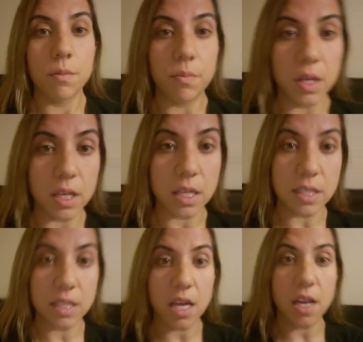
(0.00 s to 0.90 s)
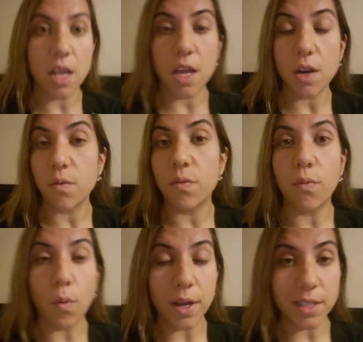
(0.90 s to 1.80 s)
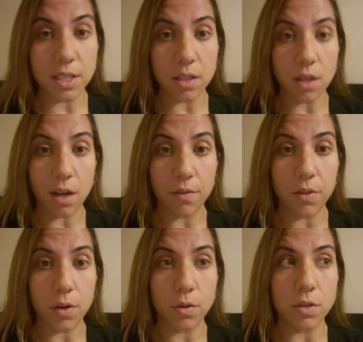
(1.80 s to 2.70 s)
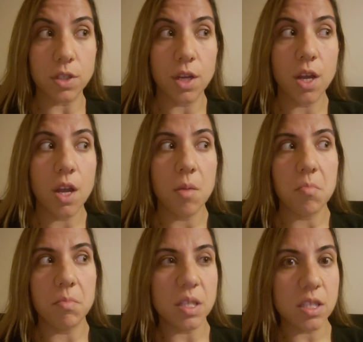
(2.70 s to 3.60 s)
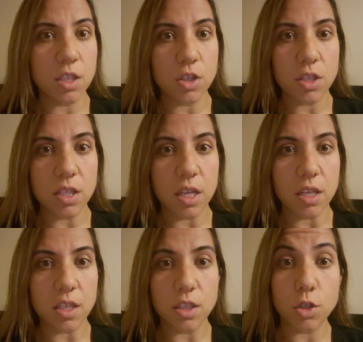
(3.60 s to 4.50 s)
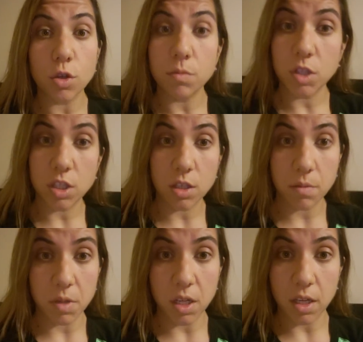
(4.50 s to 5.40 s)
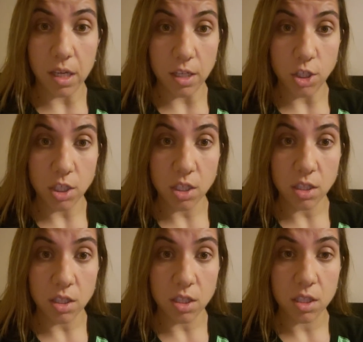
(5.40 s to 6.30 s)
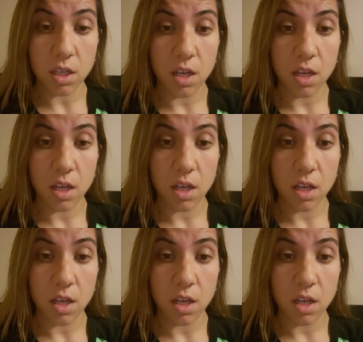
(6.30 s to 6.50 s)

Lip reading: because then it avoids a lot of those misunderstandings or miscommunications.